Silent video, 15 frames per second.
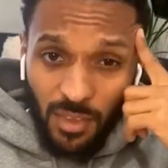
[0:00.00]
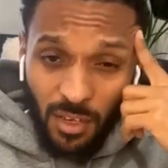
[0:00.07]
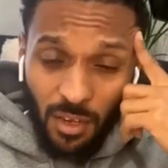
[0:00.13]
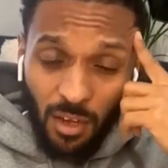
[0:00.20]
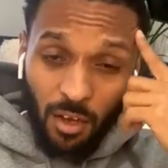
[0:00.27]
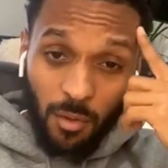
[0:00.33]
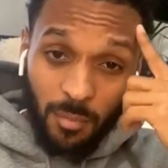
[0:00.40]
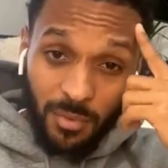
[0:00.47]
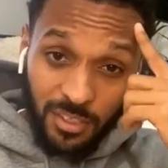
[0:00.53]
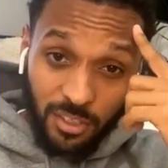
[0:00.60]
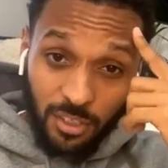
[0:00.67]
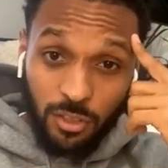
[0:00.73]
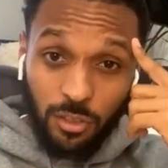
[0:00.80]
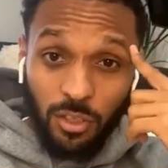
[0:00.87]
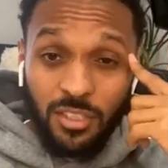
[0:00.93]
it's
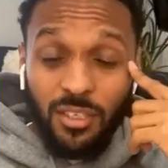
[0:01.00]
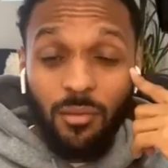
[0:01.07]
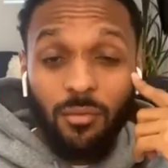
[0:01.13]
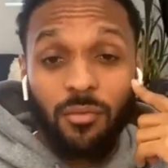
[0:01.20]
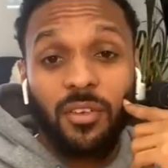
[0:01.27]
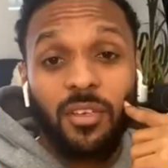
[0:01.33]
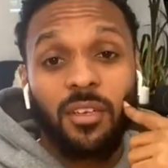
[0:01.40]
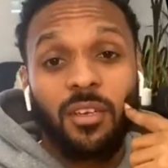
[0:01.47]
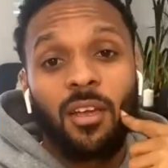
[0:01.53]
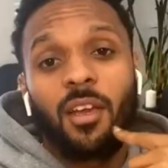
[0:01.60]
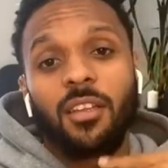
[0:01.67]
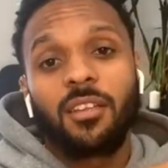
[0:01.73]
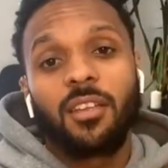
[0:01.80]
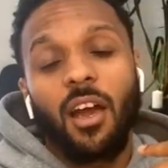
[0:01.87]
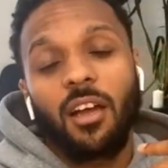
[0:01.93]
just not something
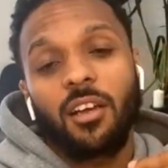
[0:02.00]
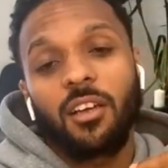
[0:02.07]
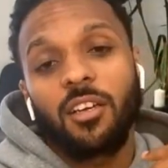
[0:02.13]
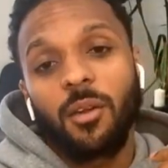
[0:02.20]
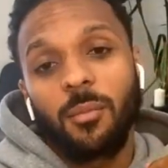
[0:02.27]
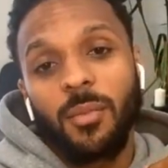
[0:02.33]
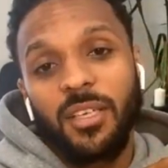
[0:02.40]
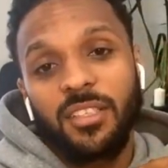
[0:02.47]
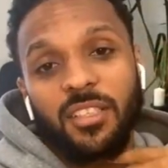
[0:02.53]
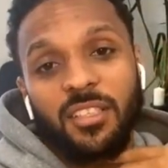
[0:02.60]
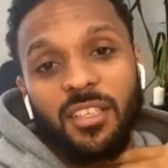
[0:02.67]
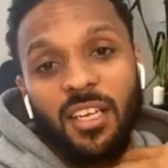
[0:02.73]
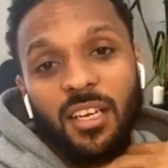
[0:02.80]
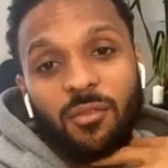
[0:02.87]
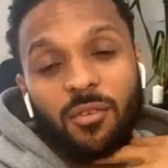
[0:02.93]
that I could commit to
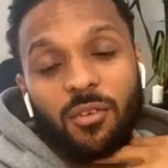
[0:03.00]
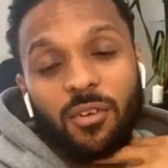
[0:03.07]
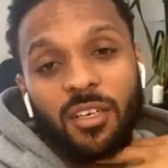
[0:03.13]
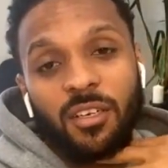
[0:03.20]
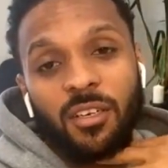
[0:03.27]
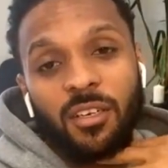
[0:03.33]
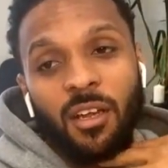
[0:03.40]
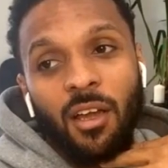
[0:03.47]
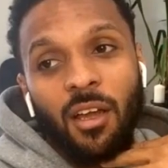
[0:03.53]
delivering.